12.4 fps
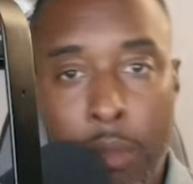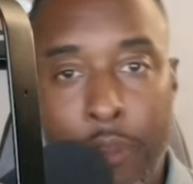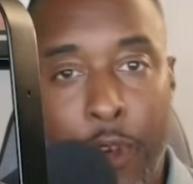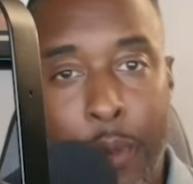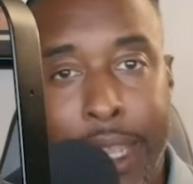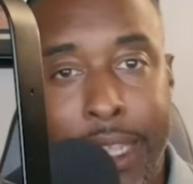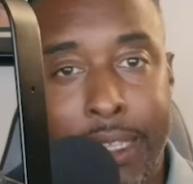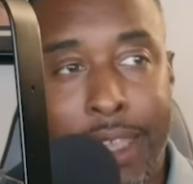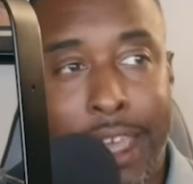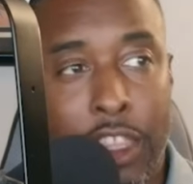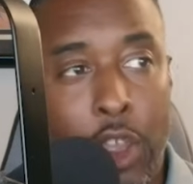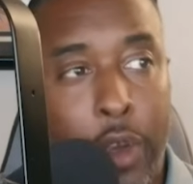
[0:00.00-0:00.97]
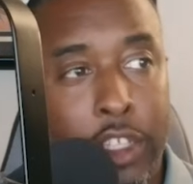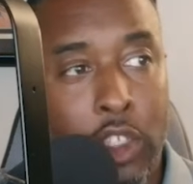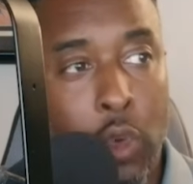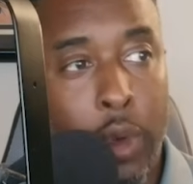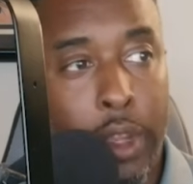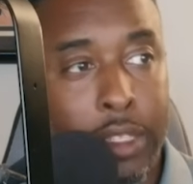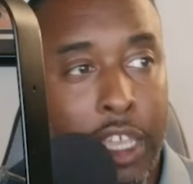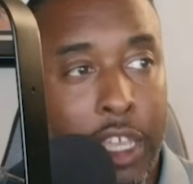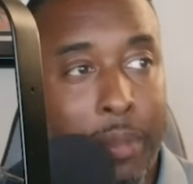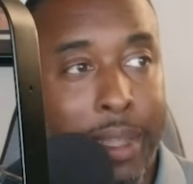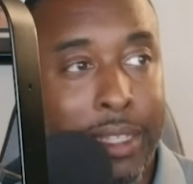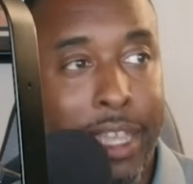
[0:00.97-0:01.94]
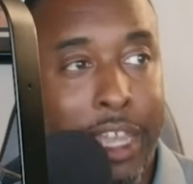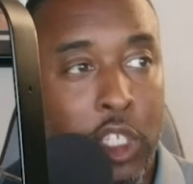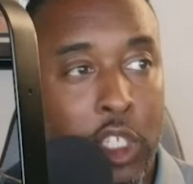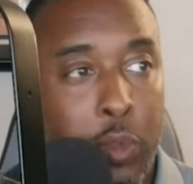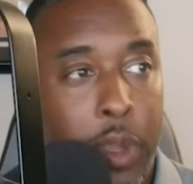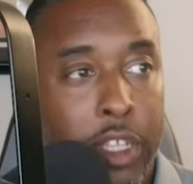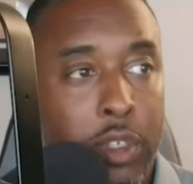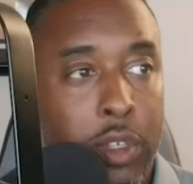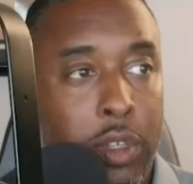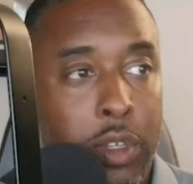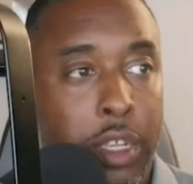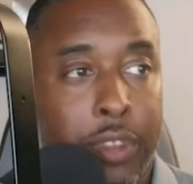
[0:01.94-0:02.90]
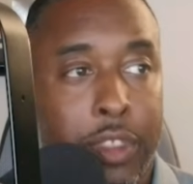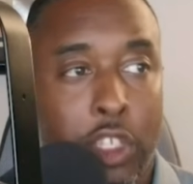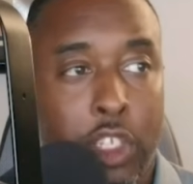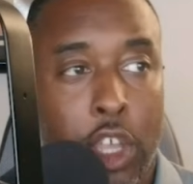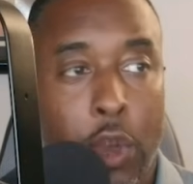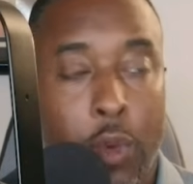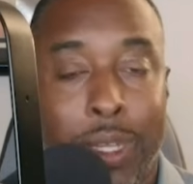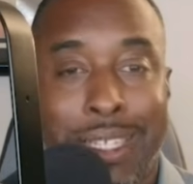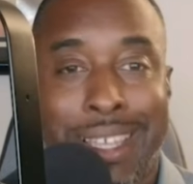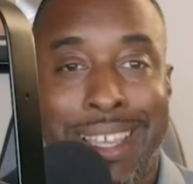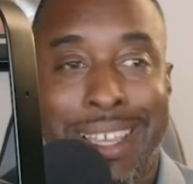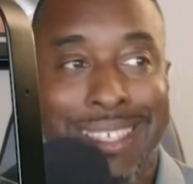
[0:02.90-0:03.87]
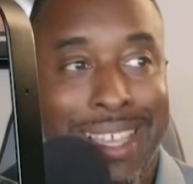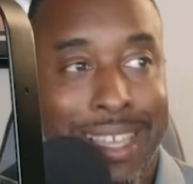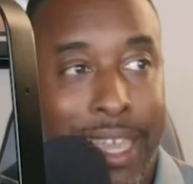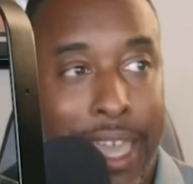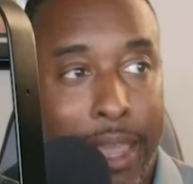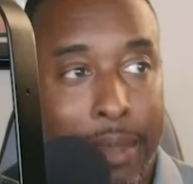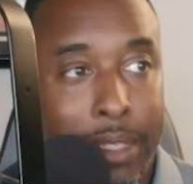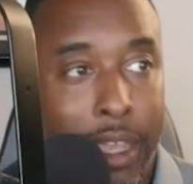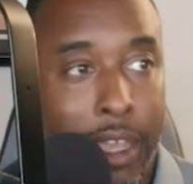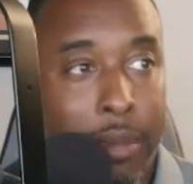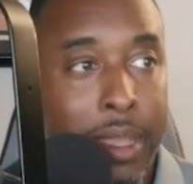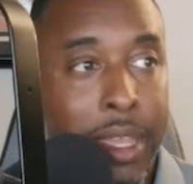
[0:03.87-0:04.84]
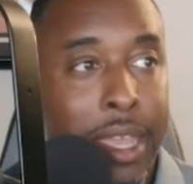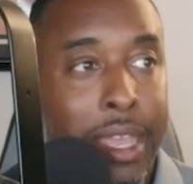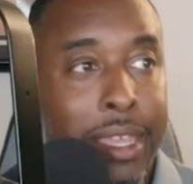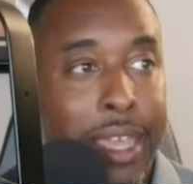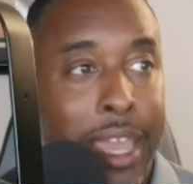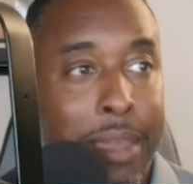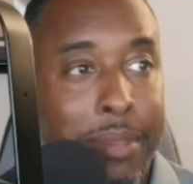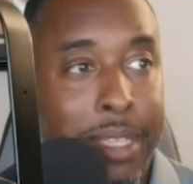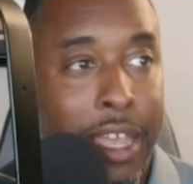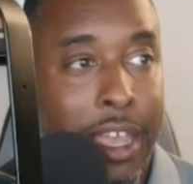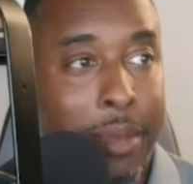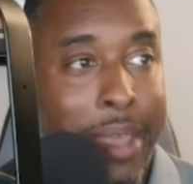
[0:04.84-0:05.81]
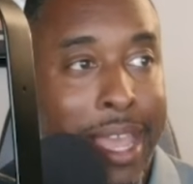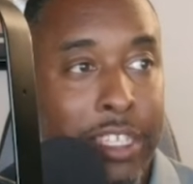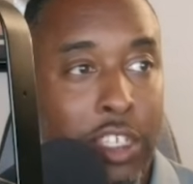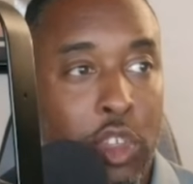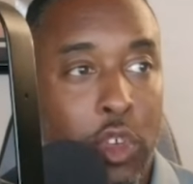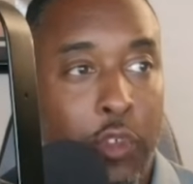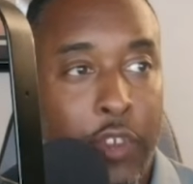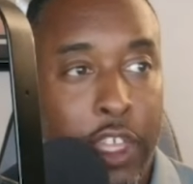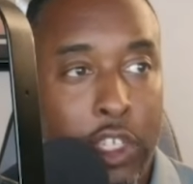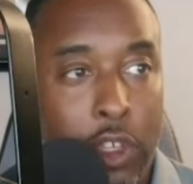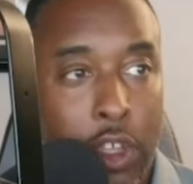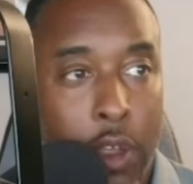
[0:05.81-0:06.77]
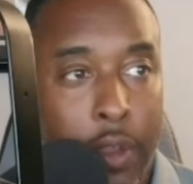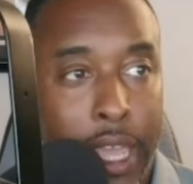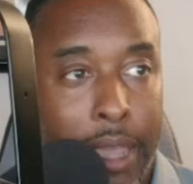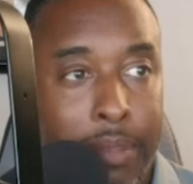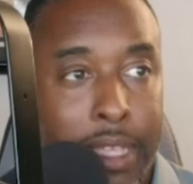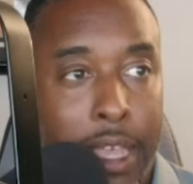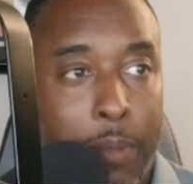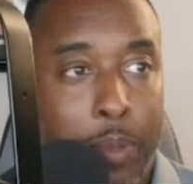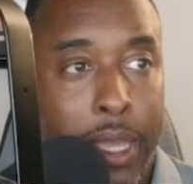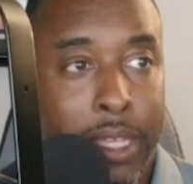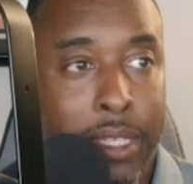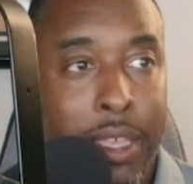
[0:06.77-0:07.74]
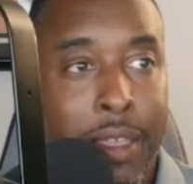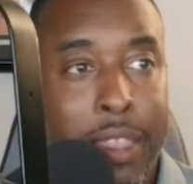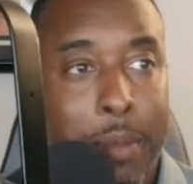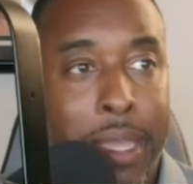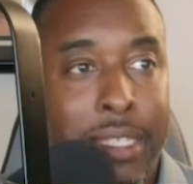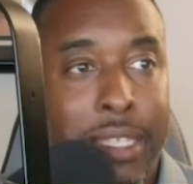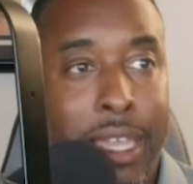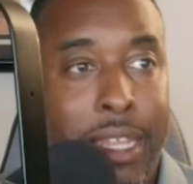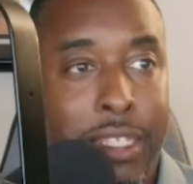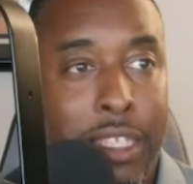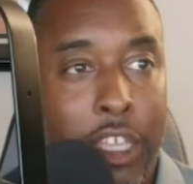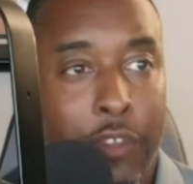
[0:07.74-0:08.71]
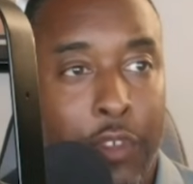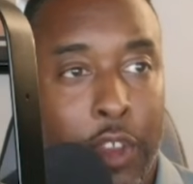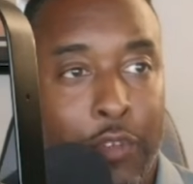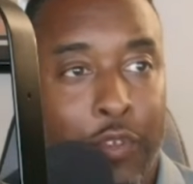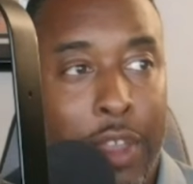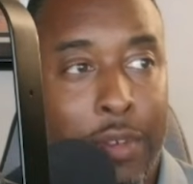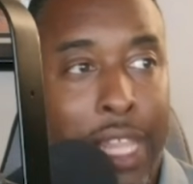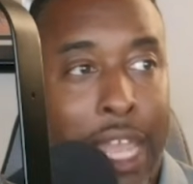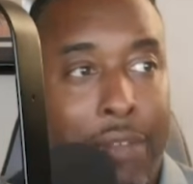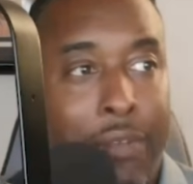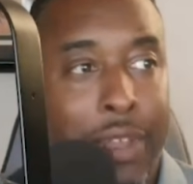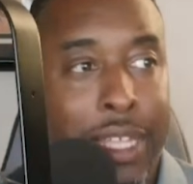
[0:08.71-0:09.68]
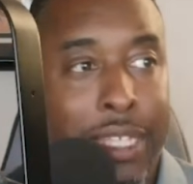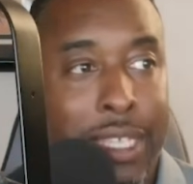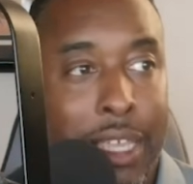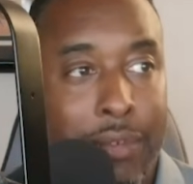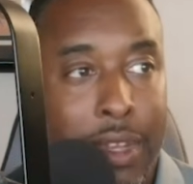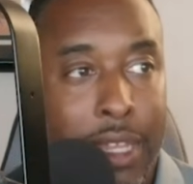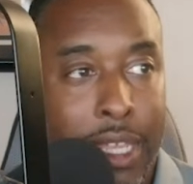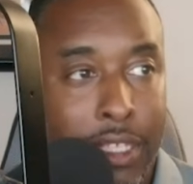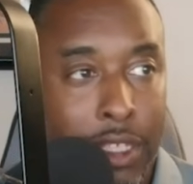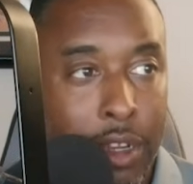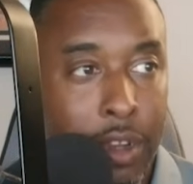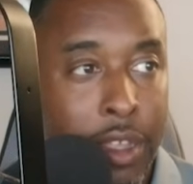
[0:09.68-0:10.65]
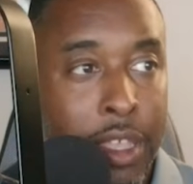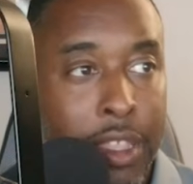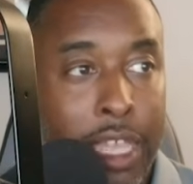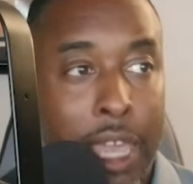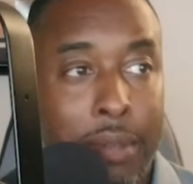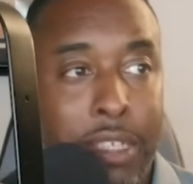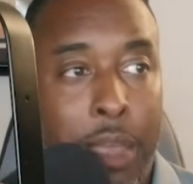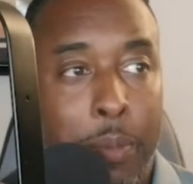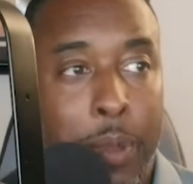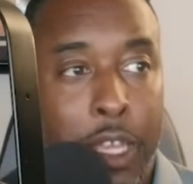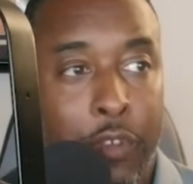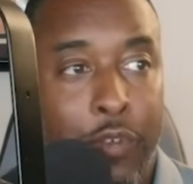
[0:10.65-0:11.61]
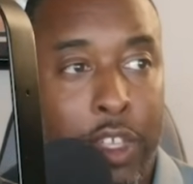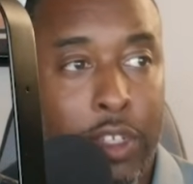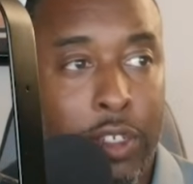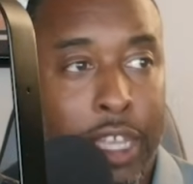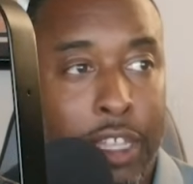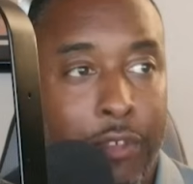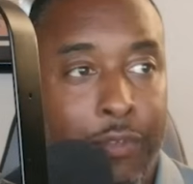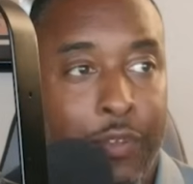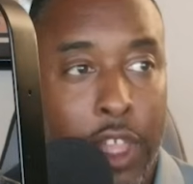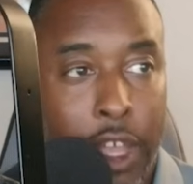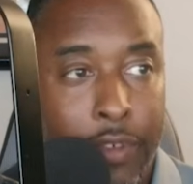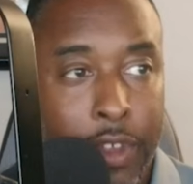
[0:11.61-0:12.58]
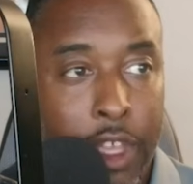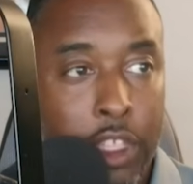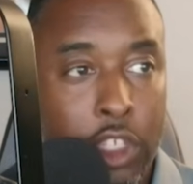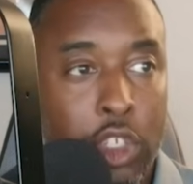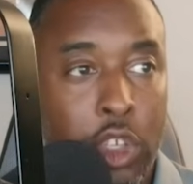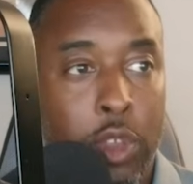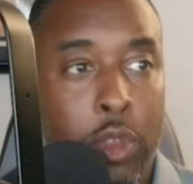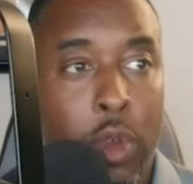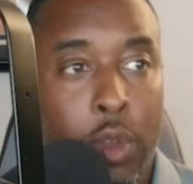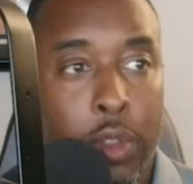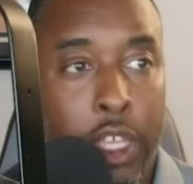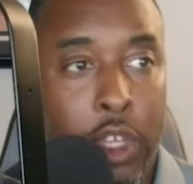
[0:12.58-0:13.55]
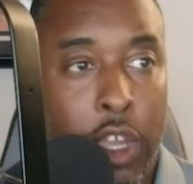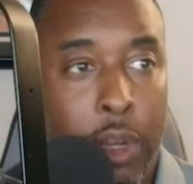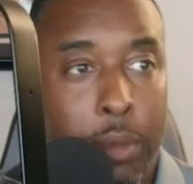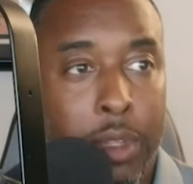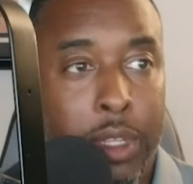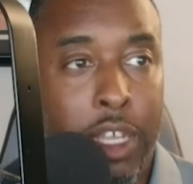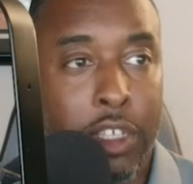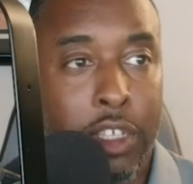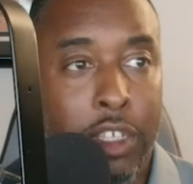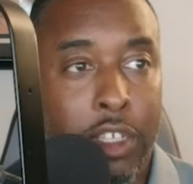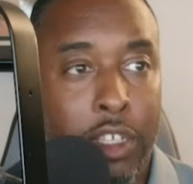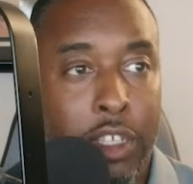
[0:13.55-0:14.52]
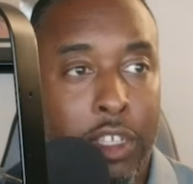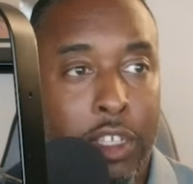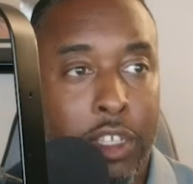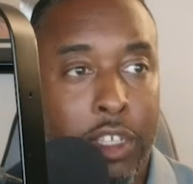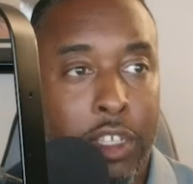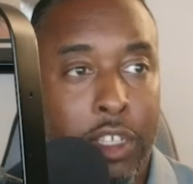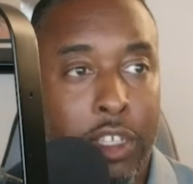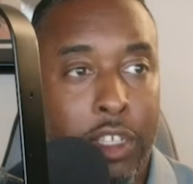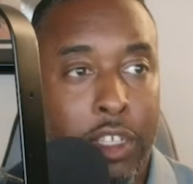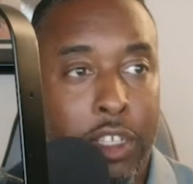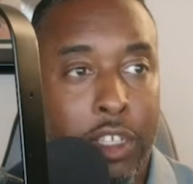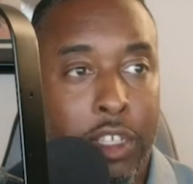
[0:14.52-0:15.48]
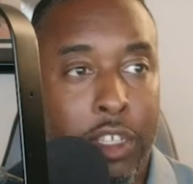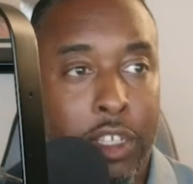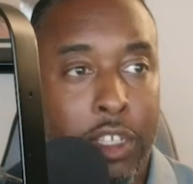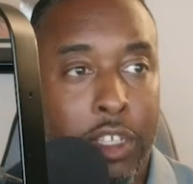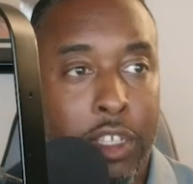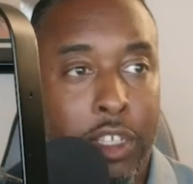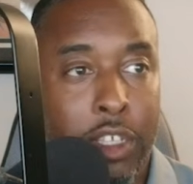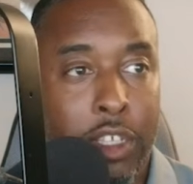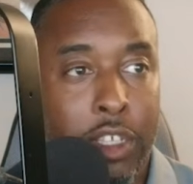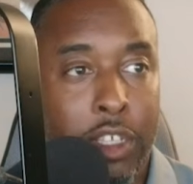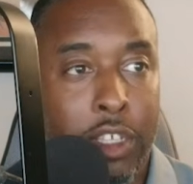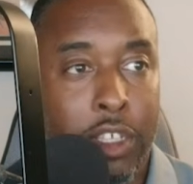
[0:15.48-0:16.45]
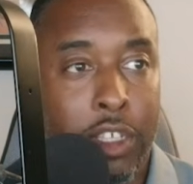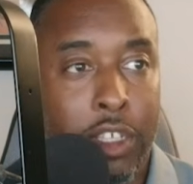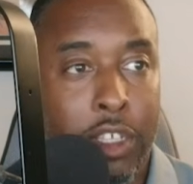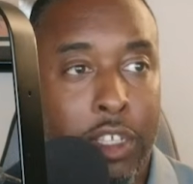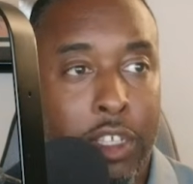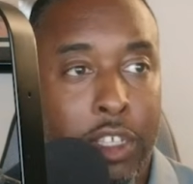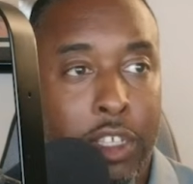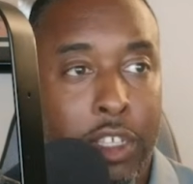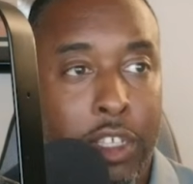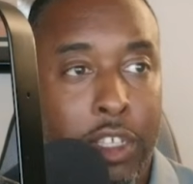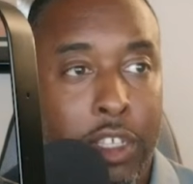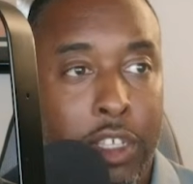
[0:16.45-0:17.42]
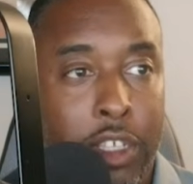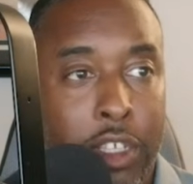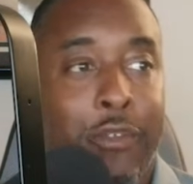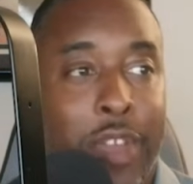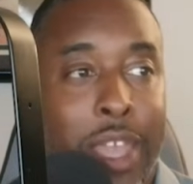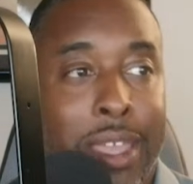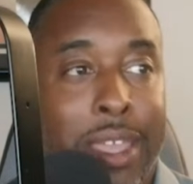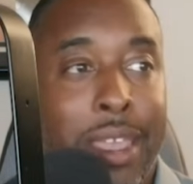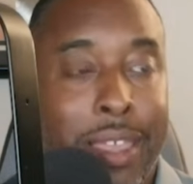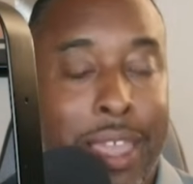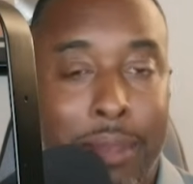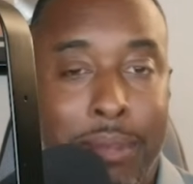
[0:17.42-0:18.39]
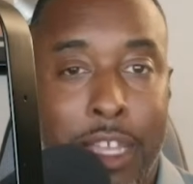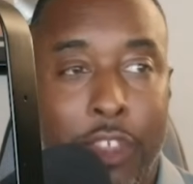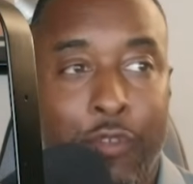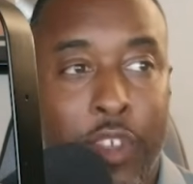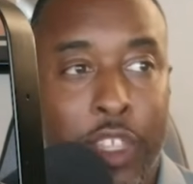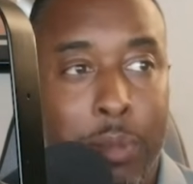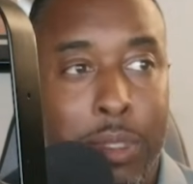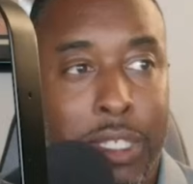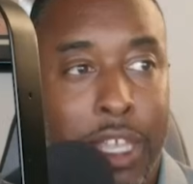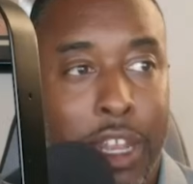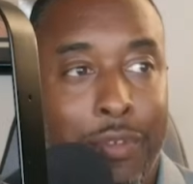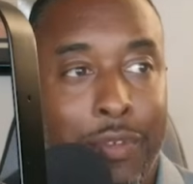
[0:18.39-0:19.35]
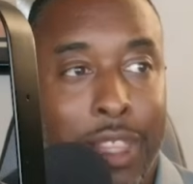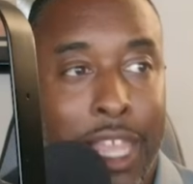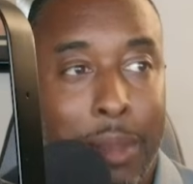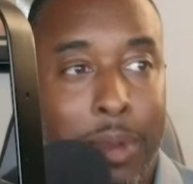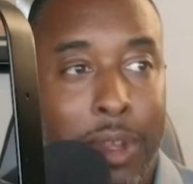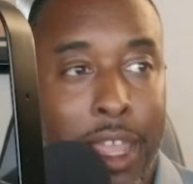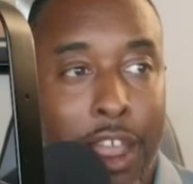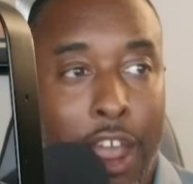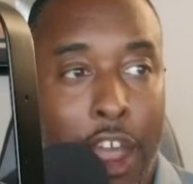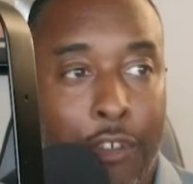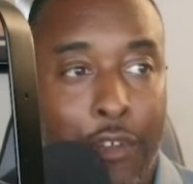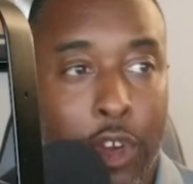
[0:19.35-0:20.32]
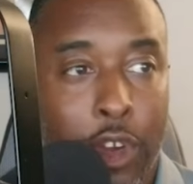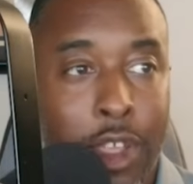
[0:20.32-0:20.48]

Before we get to that, though, I do want to tell you about the title sponsor of the show, which is Game Time. And Game Time has a new feature called Game Time Picks that makes getting tickets for your favorite live events even easier. Game Time Picks filters out the fluff to show you only incredible deals on great seats so you don't have to waste time searching through thousands of tickets. Matter of fact, Game Time's 50% off Labor Day offer.